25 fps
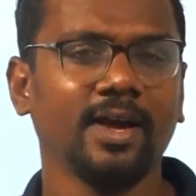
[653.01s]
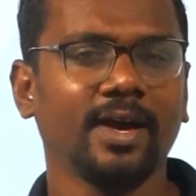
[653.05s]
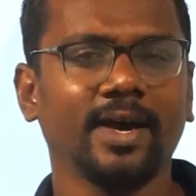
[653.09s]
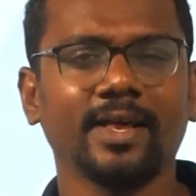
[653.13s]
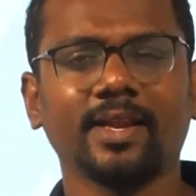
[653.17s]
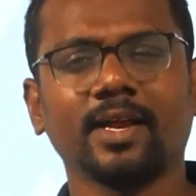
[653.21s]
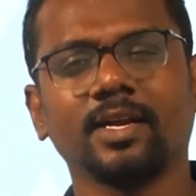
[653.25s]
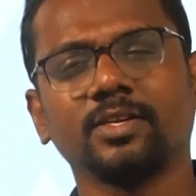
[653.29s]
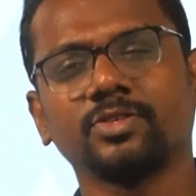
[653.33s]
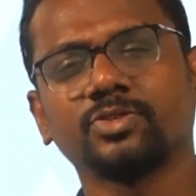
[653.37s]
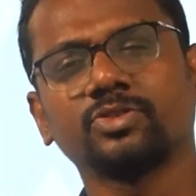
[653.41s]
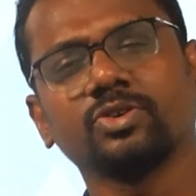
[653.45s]

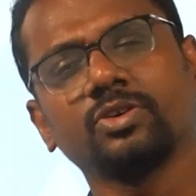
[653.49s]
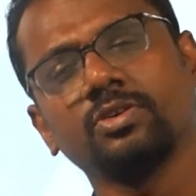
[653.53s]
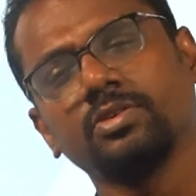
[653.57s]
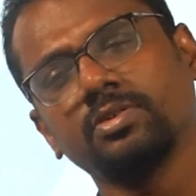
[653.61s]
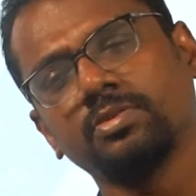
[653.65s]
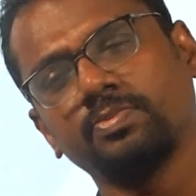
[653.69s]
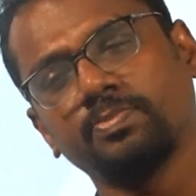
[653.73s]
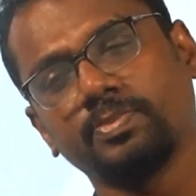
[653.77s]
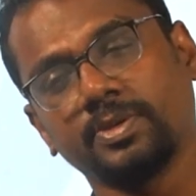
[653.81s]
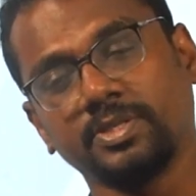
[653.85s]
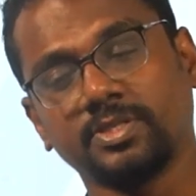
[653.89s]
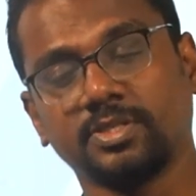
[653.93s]
and also
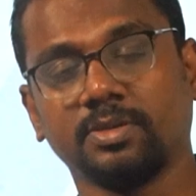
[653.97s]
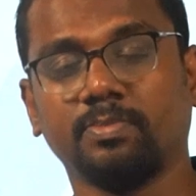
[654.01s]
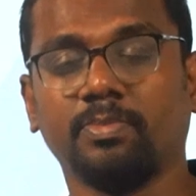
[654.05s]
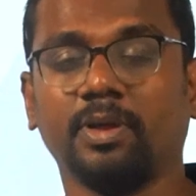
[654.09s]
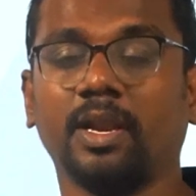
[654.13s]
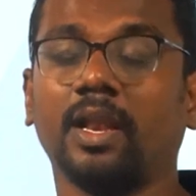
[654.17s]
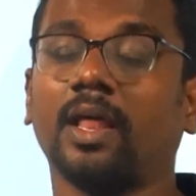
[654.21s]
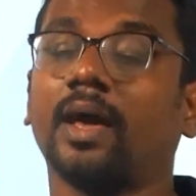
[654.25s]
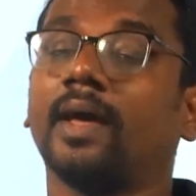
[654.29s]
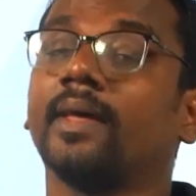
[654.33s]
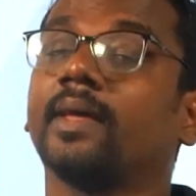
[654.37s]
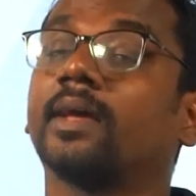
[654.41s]
press the
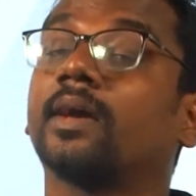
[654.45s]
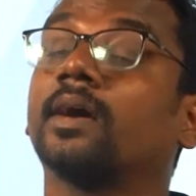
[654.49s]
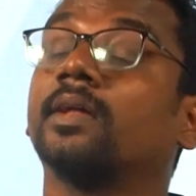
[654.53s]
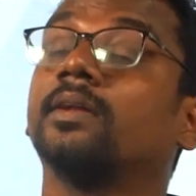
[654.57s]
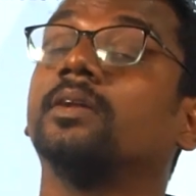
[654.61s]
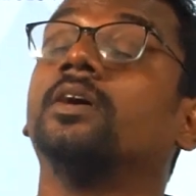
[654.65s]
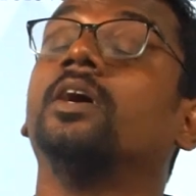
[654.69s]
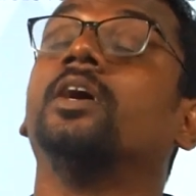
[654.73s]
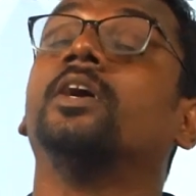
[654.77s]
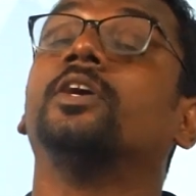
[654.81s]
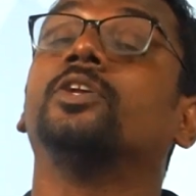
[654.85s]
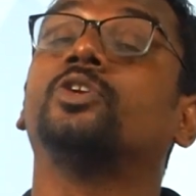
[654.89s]
bell
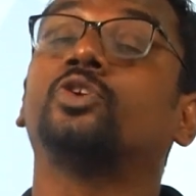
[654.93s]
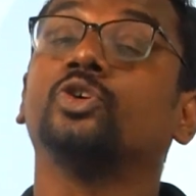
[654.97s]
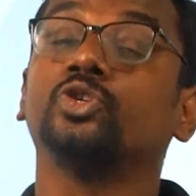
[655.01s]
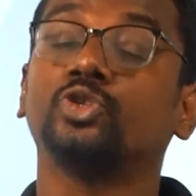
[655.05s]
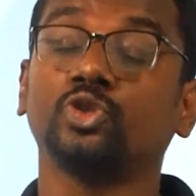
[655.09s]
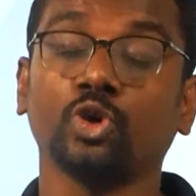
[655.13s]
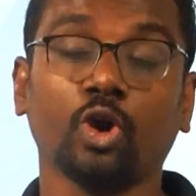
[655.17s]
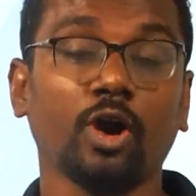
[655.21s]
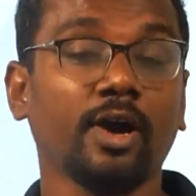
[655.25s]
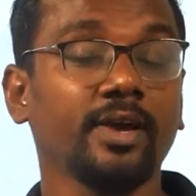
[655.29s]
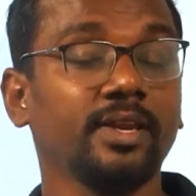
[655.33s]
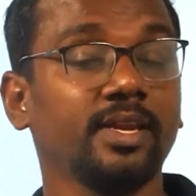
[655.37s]
icon to
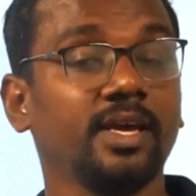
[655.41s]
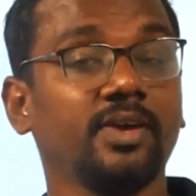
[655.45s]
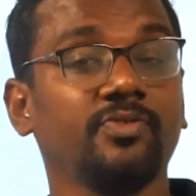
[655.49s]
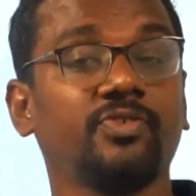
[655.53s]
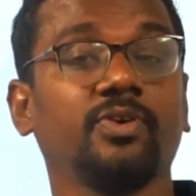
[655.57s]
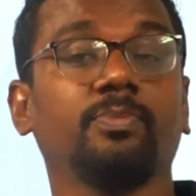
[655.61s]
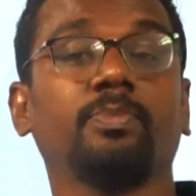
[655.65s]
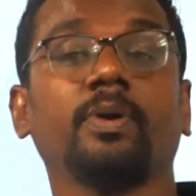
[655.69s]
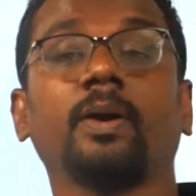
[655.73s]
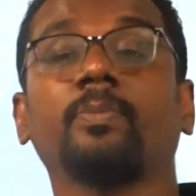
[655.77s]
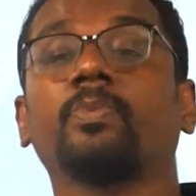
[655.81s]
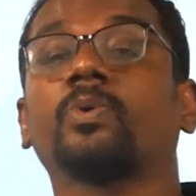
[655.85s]
join
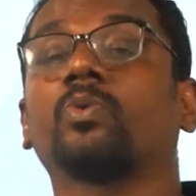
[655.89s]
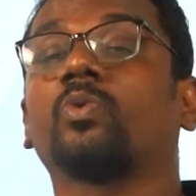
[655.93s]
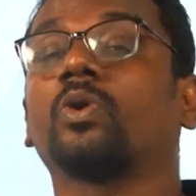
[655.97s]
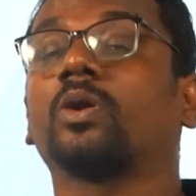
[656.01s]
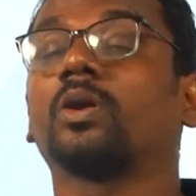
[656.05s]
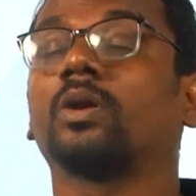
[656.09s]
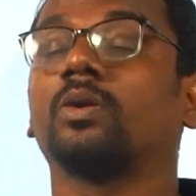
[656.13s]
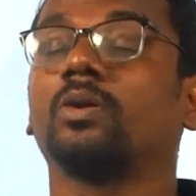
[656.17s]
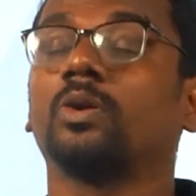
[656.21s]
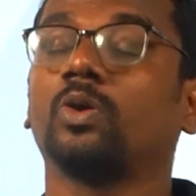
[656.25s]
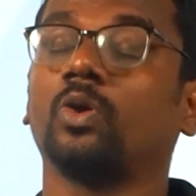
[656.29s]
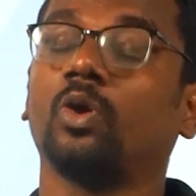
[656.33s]
Aifer Paper
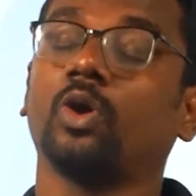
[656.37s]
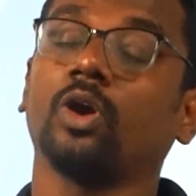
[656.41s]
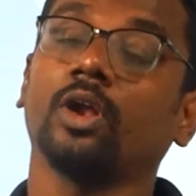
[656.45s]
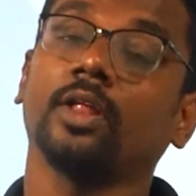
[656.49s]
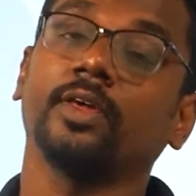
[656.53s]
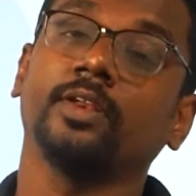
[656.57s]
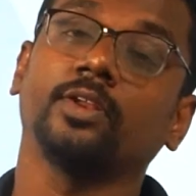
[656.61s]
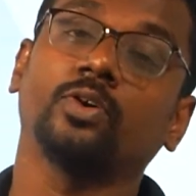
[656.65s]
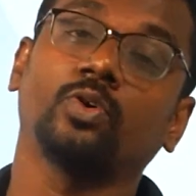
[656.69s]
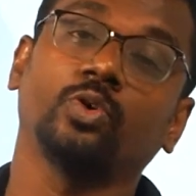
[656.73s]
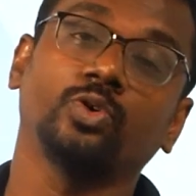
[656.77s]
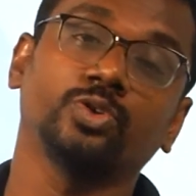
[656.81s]
1
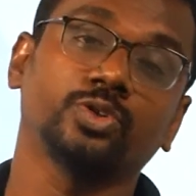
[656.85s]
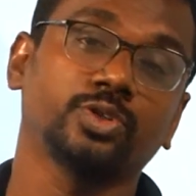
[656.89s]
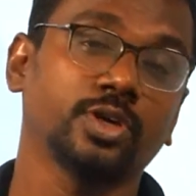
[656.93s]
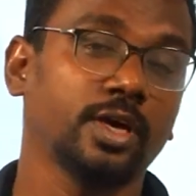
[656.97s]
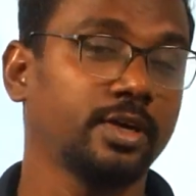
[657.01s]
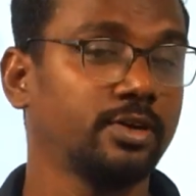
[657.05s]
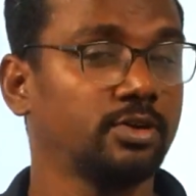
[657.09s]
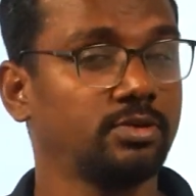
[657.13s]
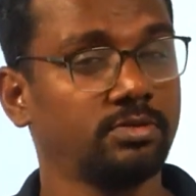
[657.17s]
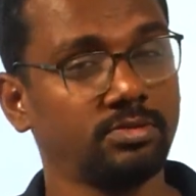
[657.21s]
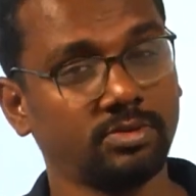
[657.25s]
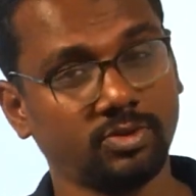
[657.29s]
online course
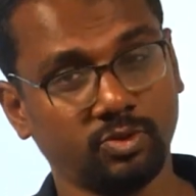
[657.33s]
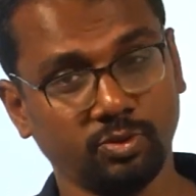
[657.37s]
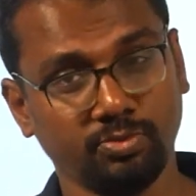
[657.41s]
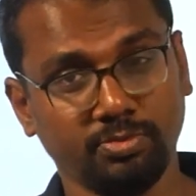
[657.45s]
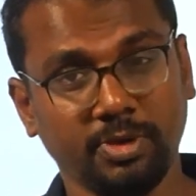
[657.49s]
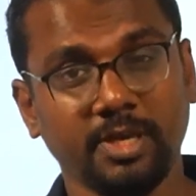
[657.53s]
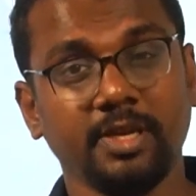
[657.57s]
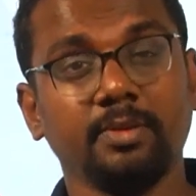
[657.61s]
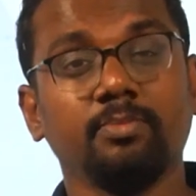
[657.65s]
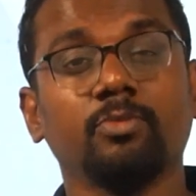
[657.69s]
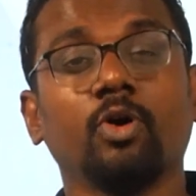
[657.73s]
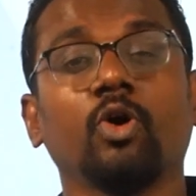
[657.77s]
and to
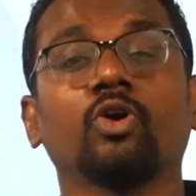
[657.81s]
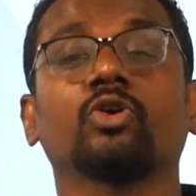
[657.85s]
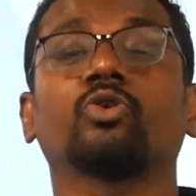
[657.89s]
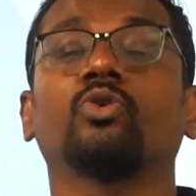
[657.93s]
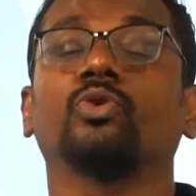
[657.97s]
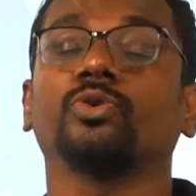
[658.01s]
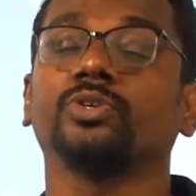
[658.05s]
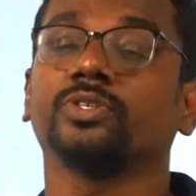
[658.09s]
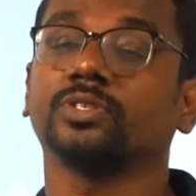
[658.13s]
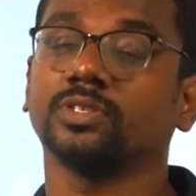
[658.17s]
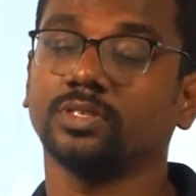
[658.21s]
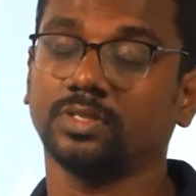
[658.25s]
many more
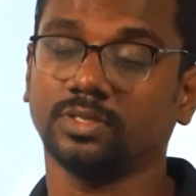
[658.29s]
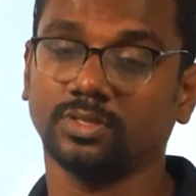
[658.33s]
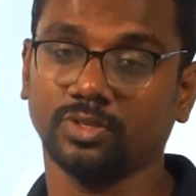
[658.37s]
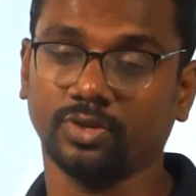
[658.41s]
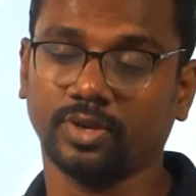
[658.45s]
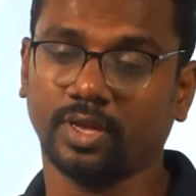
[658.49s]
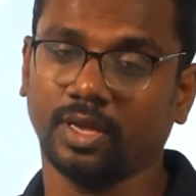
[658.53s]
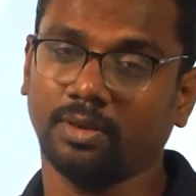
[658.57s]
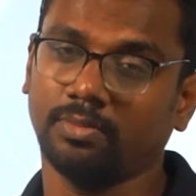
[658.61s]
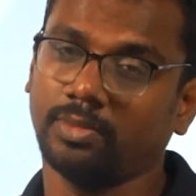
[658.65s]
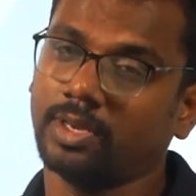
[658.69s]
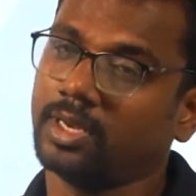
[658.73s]
courses.
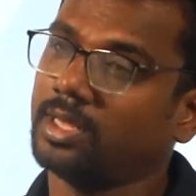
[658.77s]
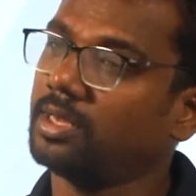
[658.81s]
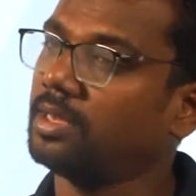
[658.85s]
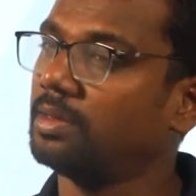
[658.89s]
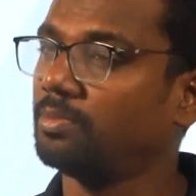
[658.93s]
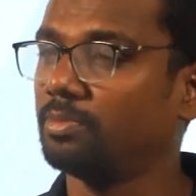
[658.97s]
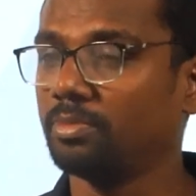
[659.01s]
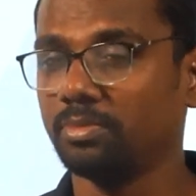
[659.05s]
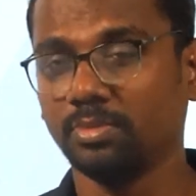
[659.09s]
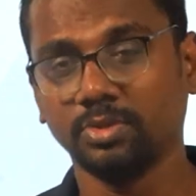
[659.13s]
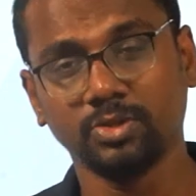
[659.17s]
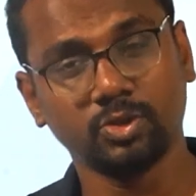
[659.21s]
Okay,
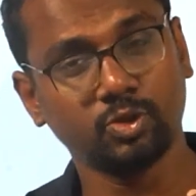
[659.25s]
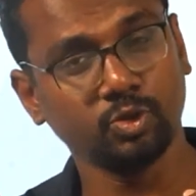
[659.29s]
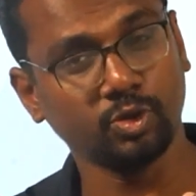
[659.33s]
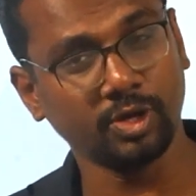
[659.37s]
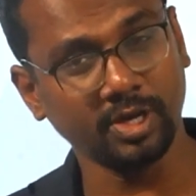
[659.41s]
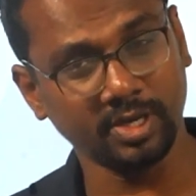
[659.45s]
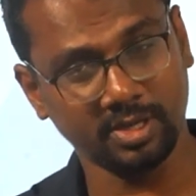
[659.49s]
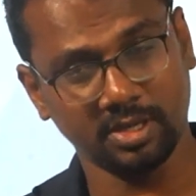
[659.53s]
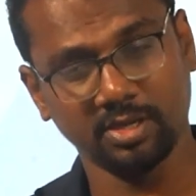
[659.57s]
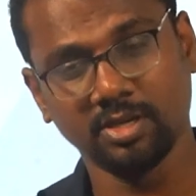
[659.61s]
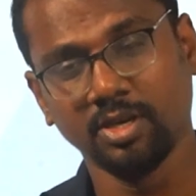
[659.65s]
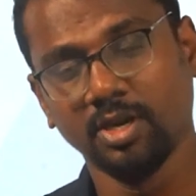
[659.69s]
to
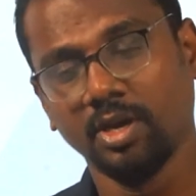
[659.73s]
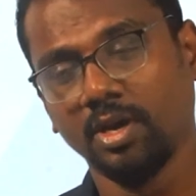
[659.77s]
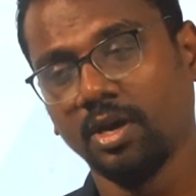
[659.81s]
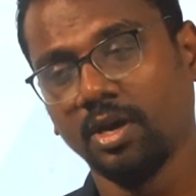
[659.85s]
get